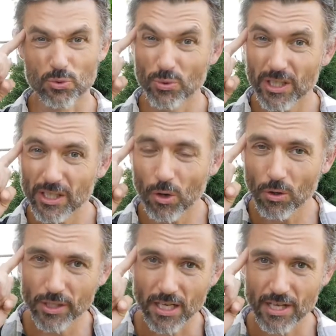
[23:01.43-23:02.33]
really
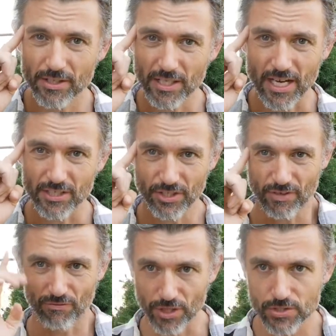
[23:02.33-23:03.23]
holding on to the idea
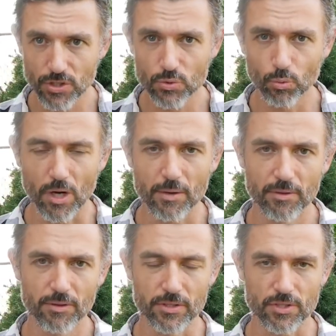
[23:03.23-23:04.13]
of this is what
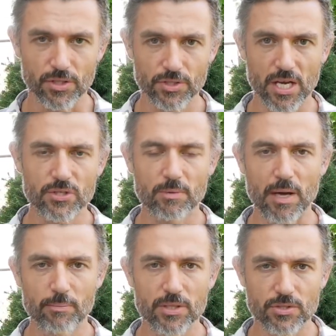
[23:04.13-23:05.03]
the success in
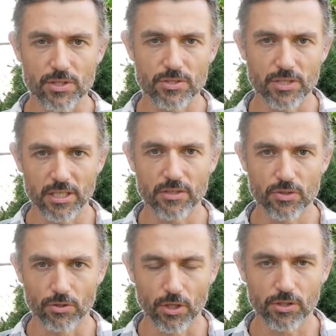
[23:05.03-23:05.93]
my business needed
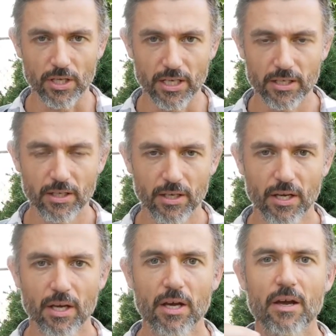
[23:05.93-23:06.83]
to look like,
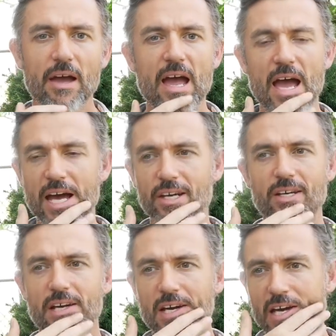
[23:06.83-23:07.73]
and
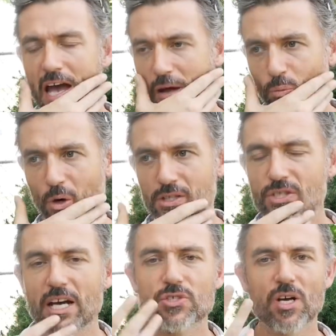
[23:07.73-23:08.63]
once
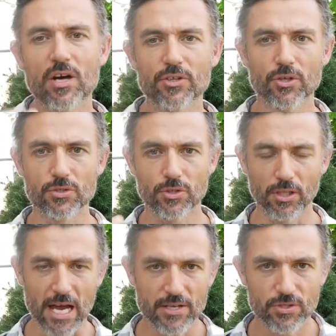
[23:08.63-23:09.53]
I saw that those
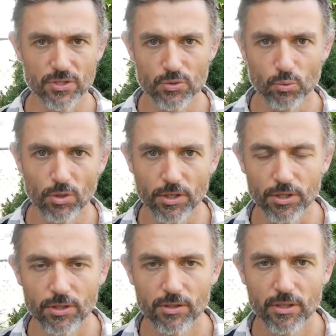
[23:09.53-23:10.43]
classes
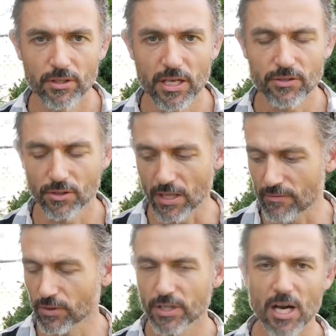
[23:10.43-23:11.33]
weren't at the
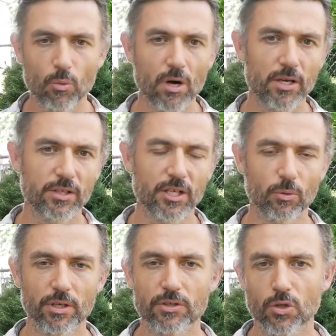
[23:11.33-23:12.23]
level that I wanted, they
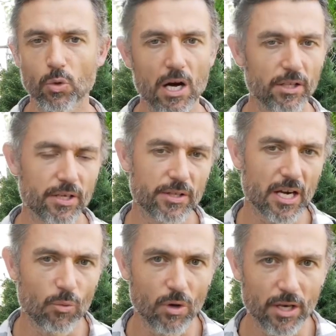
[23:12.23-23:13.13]
weren't at the quality that
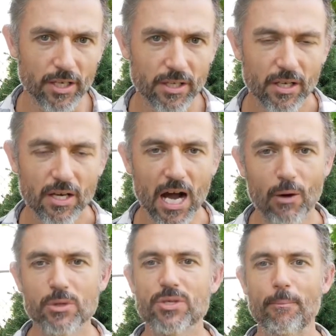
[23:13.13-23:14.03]
I wanted, I
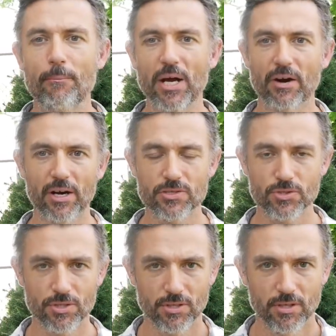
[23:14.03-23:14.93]
was
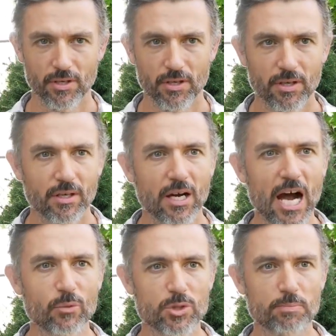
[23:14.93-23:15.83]
embarrassed, I
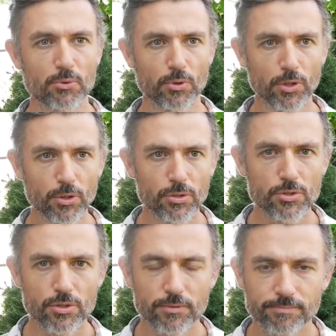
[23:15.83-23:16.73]
was bruised,